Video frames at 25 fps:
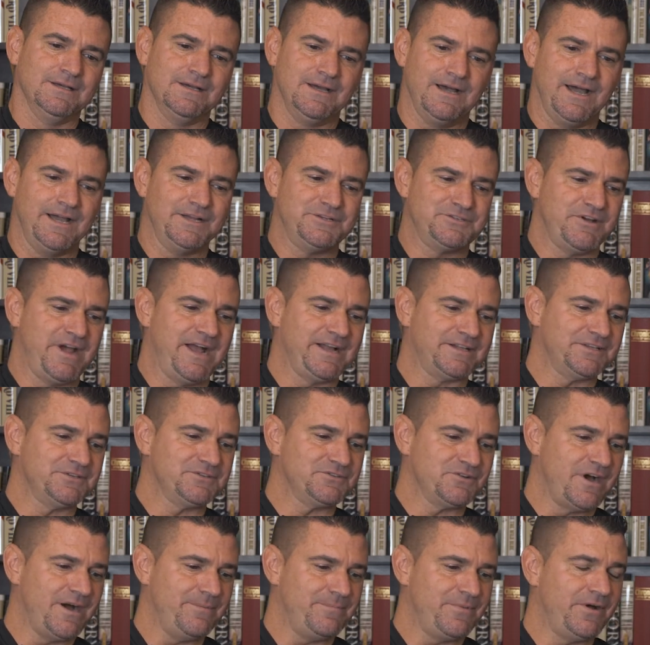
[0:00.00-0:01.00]
I dragged and
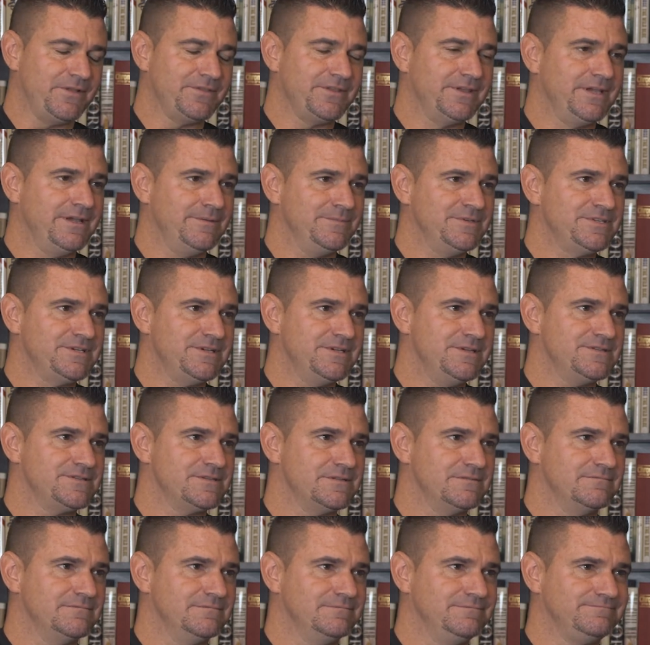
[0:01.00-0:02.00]
dropped all the images
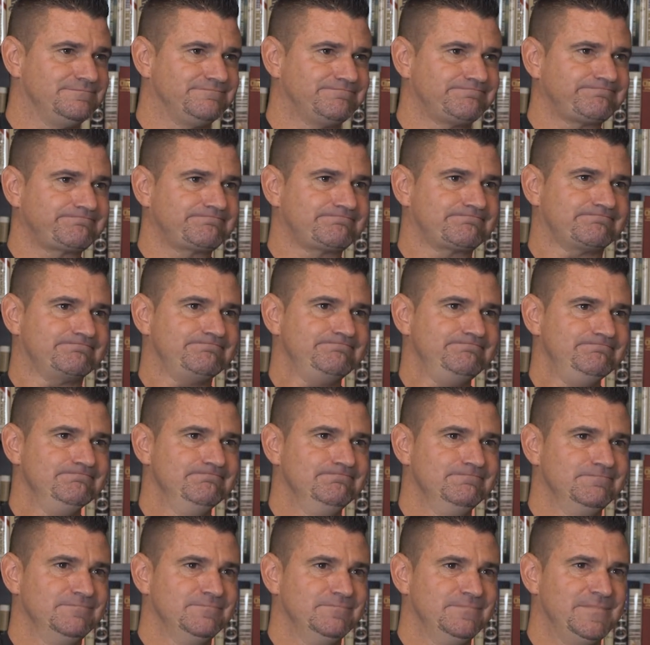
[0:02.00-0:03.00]
and
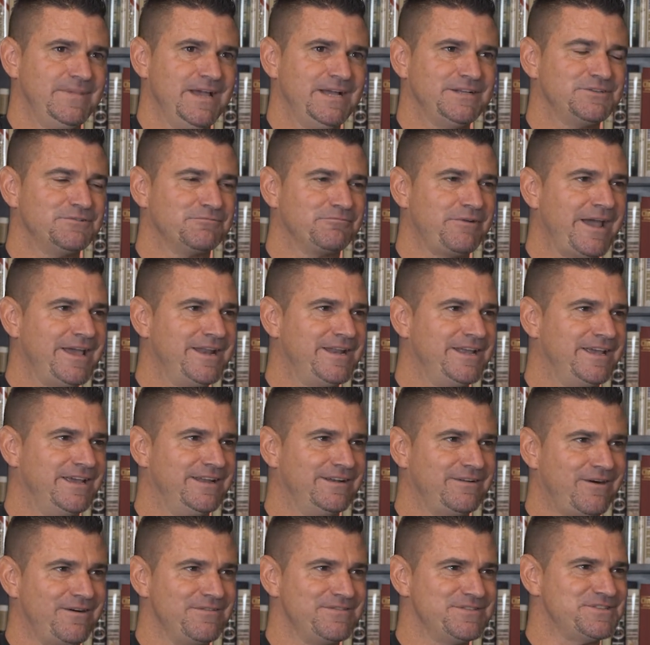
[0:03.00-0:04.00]
had to write
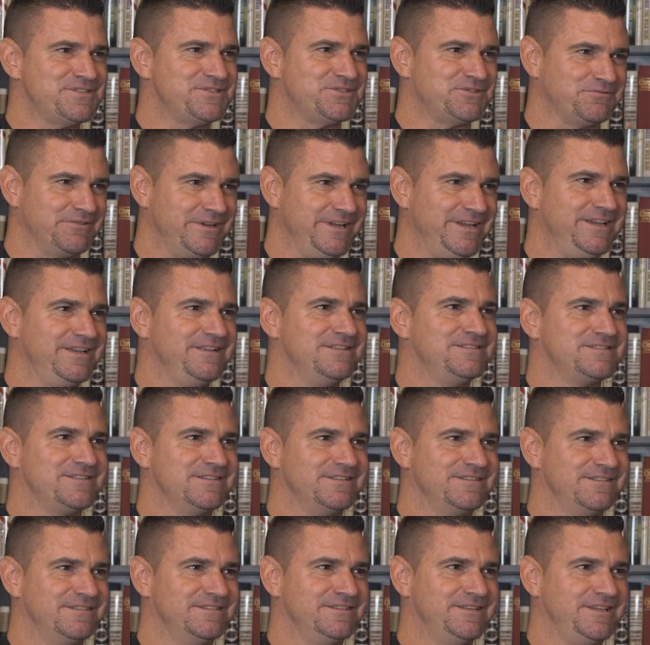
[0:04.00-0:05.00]
in all the streets
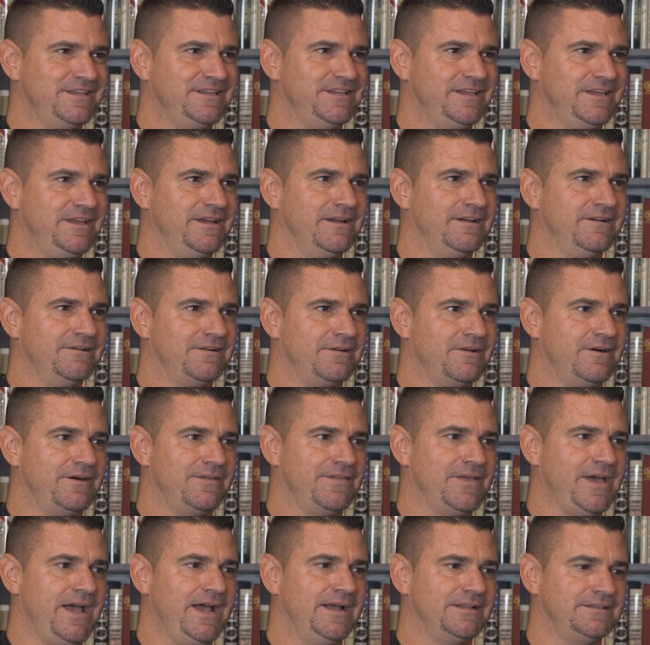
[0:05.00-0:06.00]
and the year and all
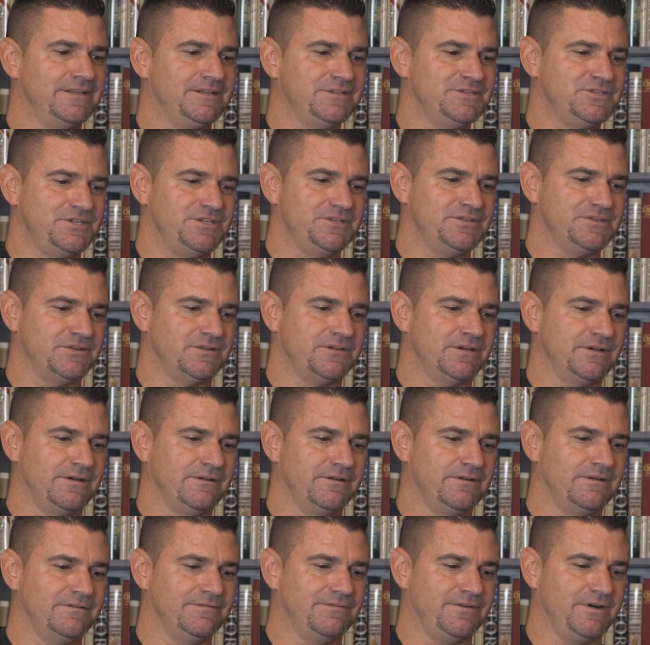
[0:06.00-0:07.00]
that, and then she took
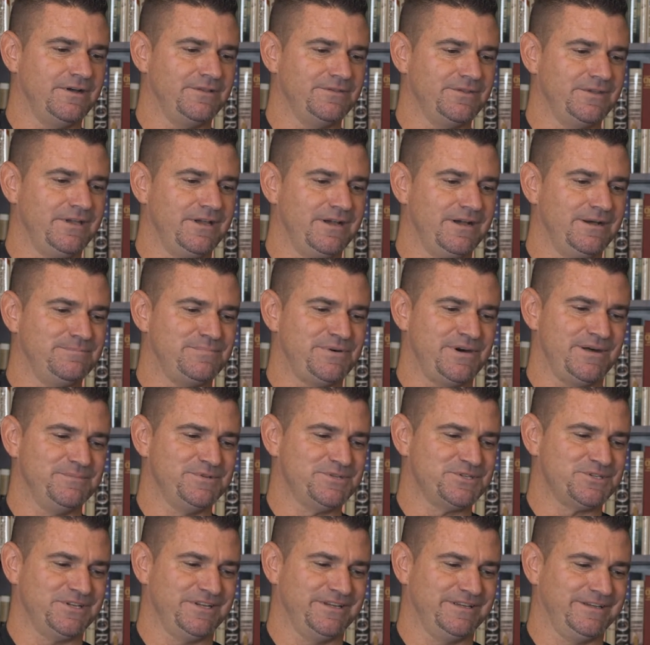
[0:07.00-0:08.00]
care of all the
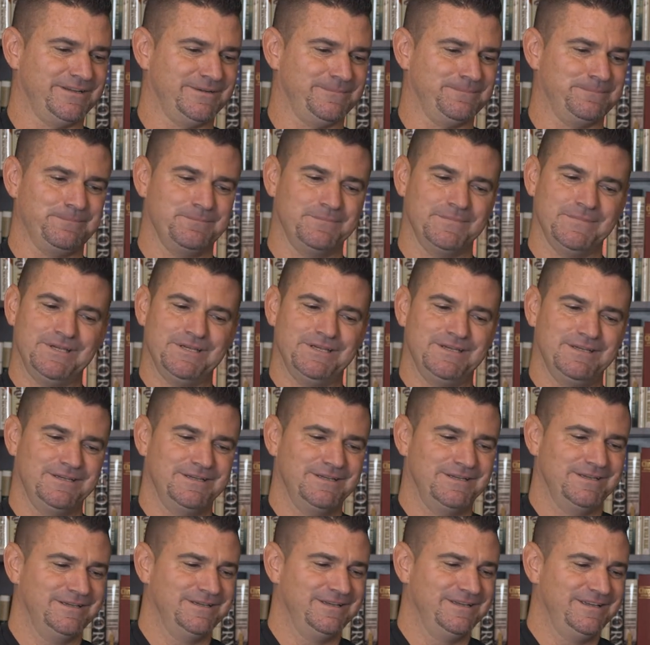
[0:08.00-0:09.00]
publishing, and
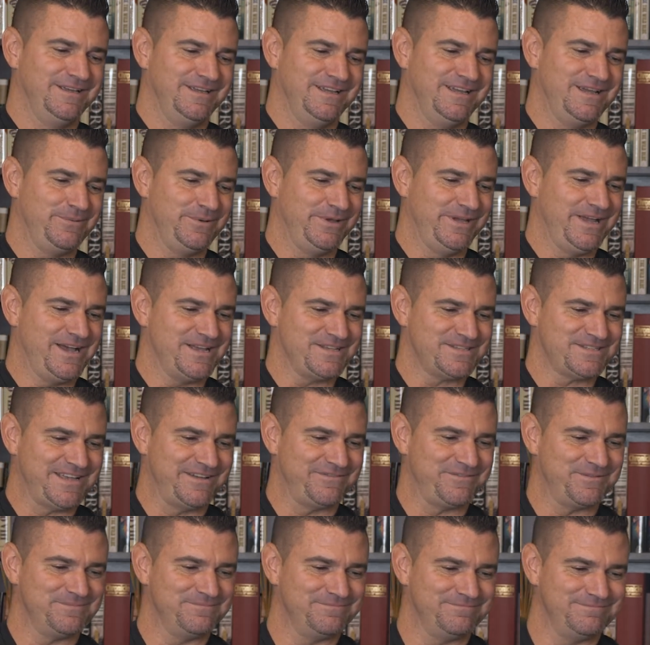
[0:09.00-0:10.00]
here we are
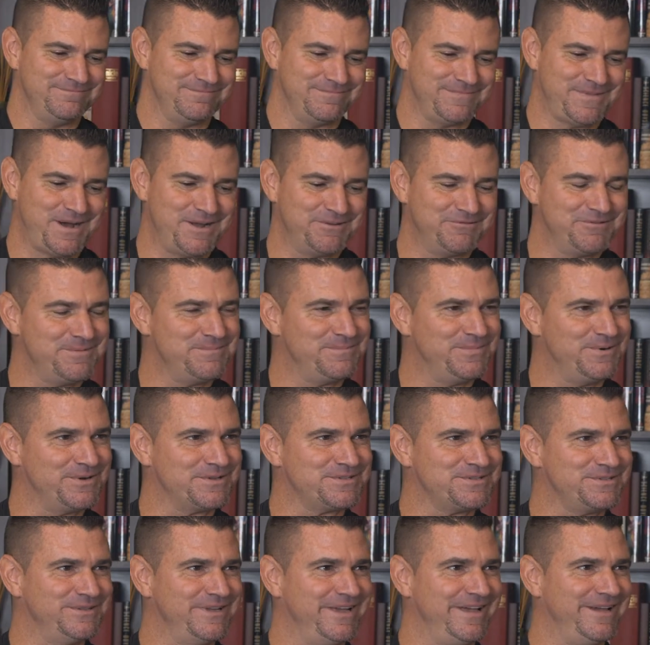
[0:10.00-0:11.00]
700
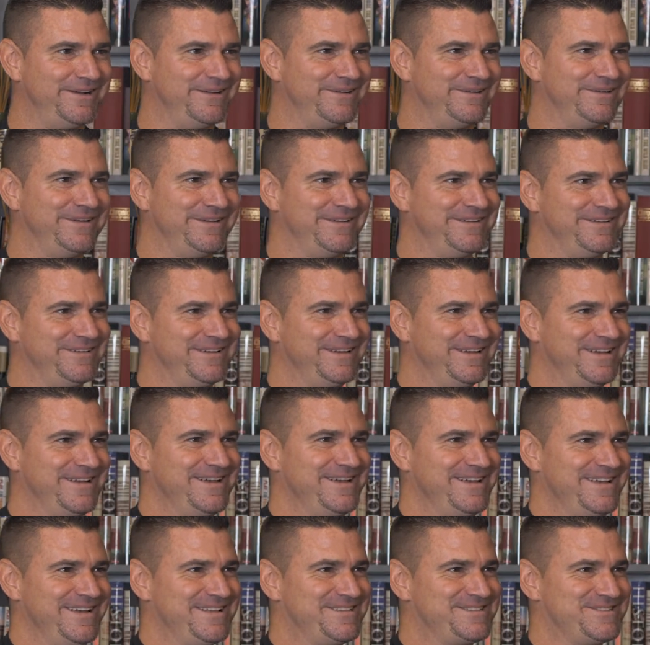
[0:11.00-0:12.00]
books later, and
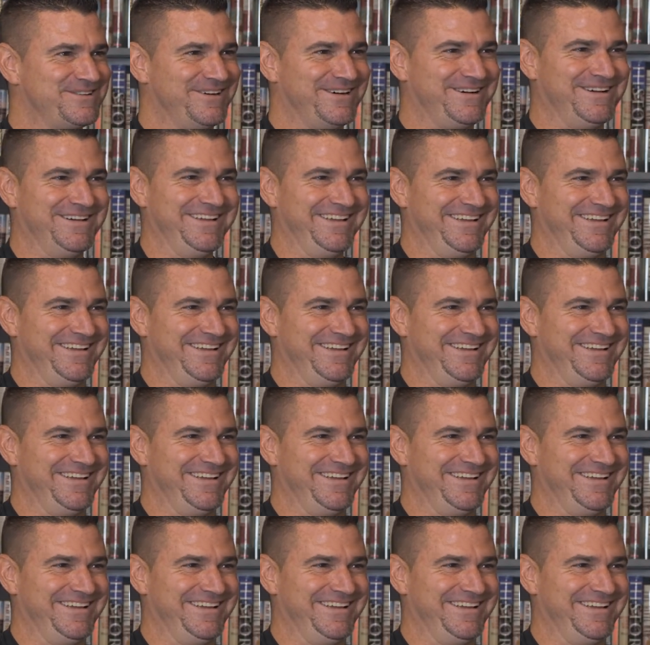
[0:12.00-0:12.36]
It's all.